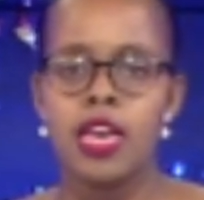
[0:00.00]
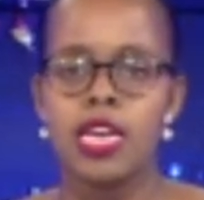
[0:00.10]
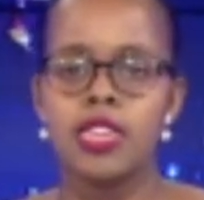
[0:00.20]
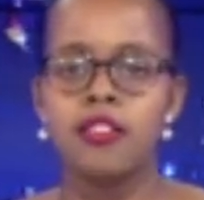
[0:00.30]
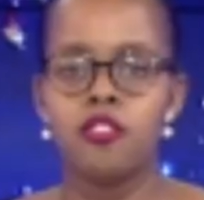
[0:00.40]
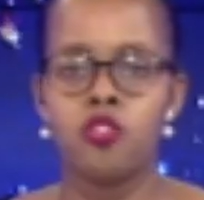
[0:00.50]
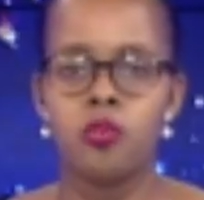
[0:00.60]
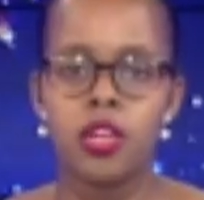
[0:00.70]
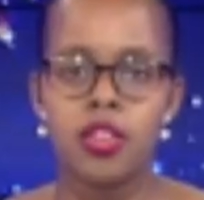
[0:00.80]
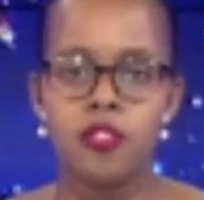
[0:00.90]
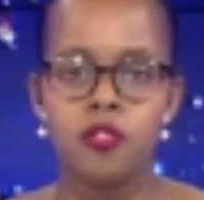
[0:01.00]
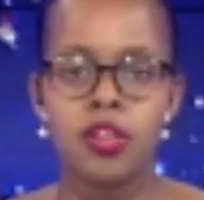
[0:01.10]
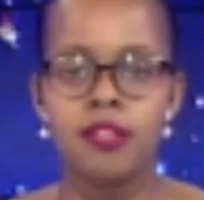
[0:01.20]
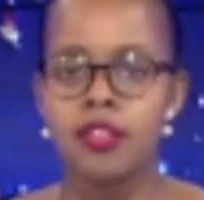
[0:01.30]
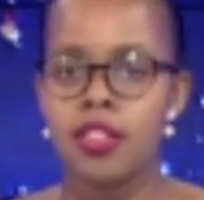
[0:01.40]
in Gichumbi
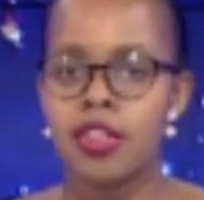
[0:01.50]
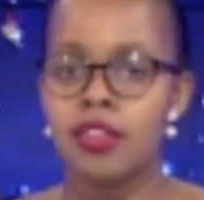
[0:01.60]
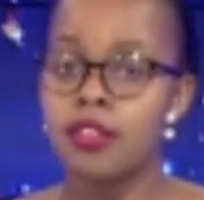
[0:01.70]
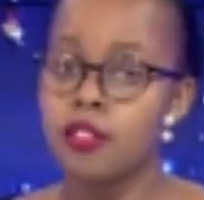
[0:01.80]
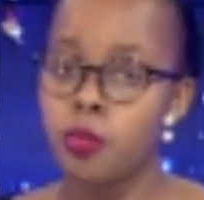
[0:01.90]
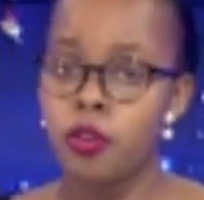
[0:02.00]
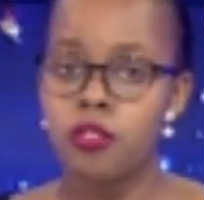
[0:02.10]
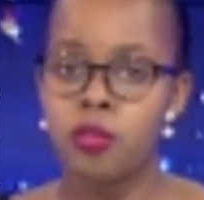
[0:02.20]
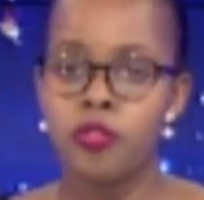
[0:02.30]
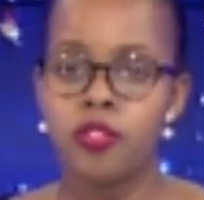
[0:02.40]
district say that it is possible